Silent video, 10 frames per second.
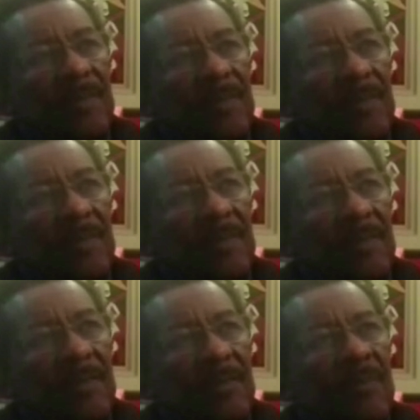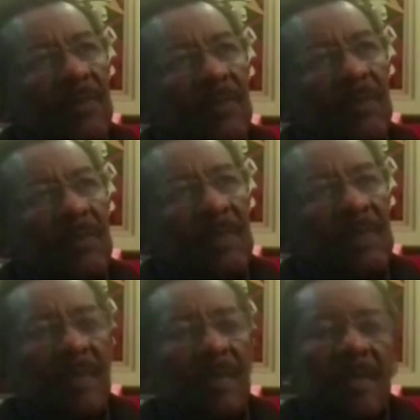the, the, the old folks
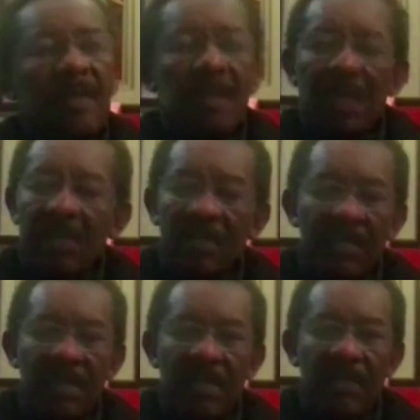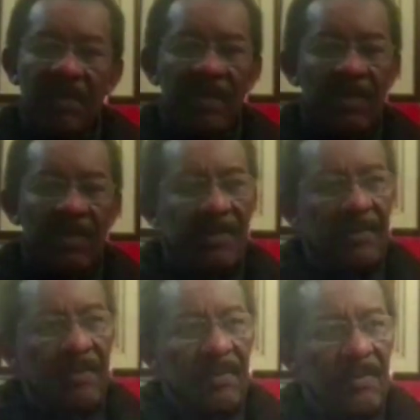made a hell of a sacrifice
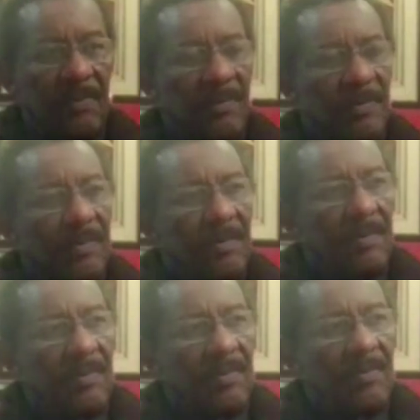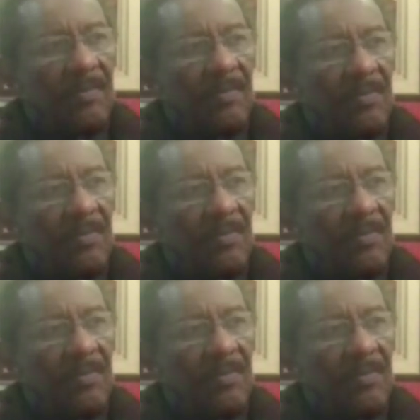to